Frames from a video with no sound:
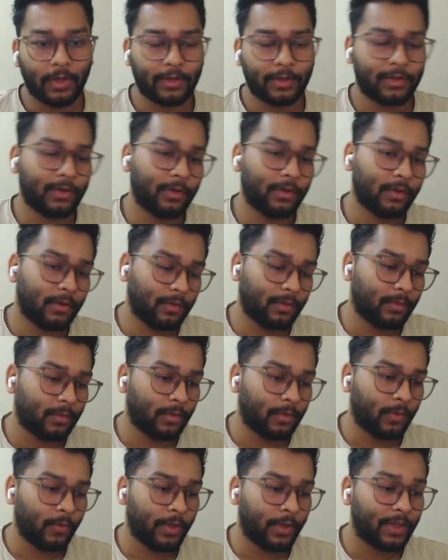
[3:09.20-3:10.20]
Okay,
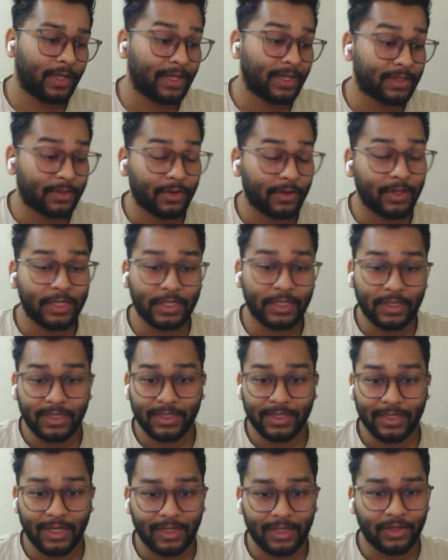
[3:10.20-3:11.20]
so when the
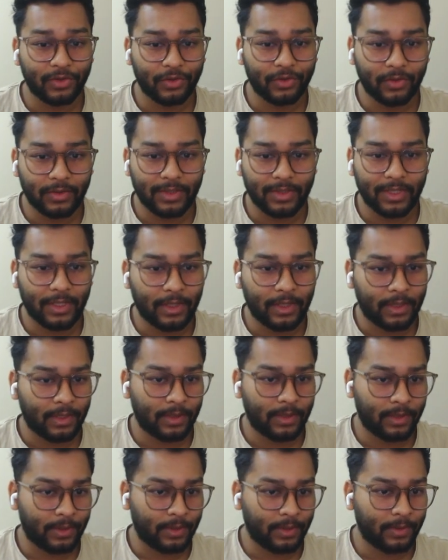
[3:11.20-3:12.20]
installation is done, you should see
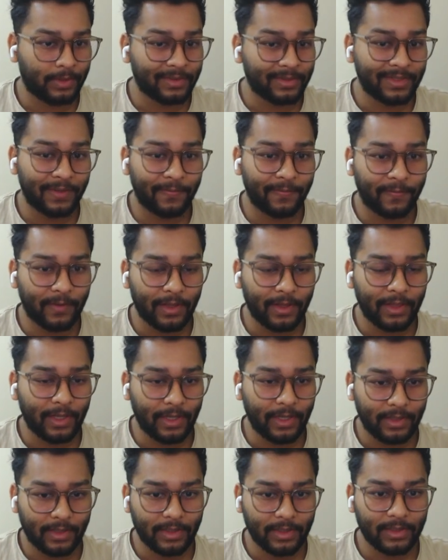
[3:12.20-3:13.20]
a zip
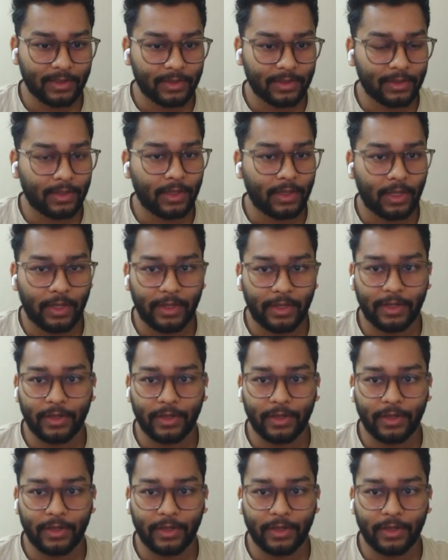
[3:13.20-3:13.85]
file like this,